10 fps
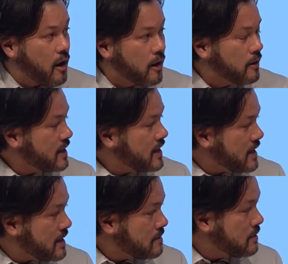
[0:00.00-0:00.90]
are
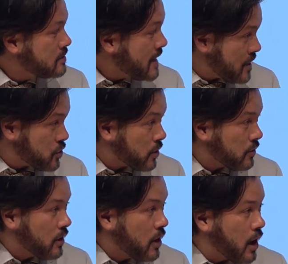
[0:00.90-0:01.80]
in danger
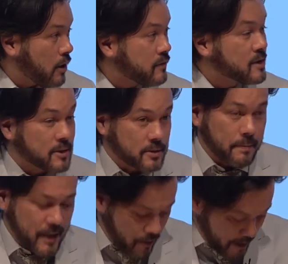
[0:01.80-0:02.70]
of
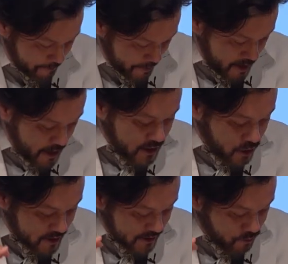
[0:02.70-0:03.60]
disappearing.
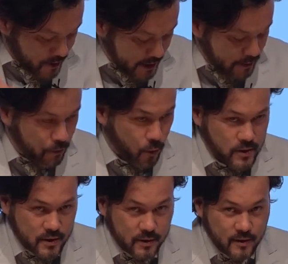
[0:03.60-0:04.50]
So it's really
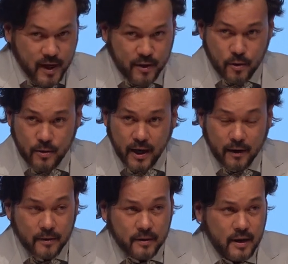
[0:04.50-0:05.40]
important that they're
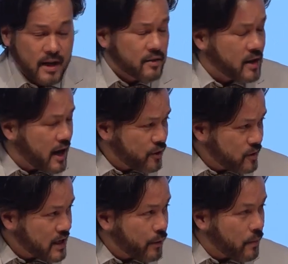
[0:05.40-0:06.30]
there. The
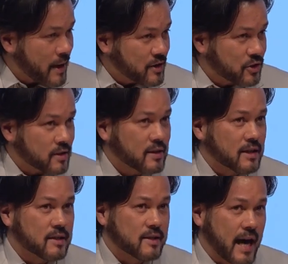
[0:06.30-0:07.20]
other thing I will mention
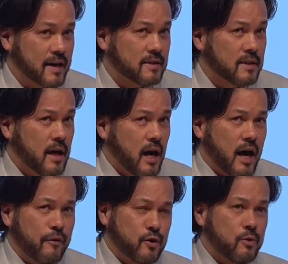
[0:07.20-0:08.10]
is that
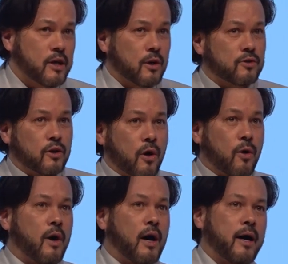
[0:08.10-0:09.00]
a few years
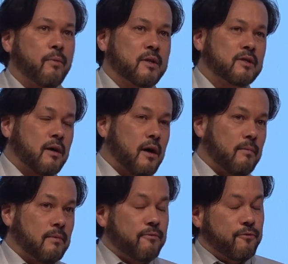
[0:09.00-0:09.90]
ago, I was
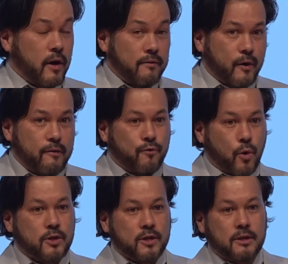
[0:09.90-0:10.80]
very
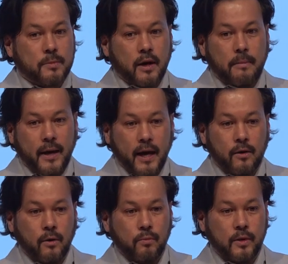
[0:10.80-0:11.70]
fortunate to be on a
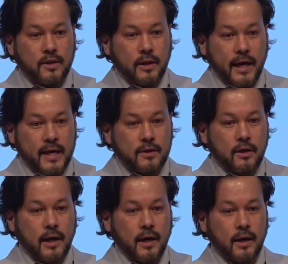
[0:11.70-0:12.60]
panel with the late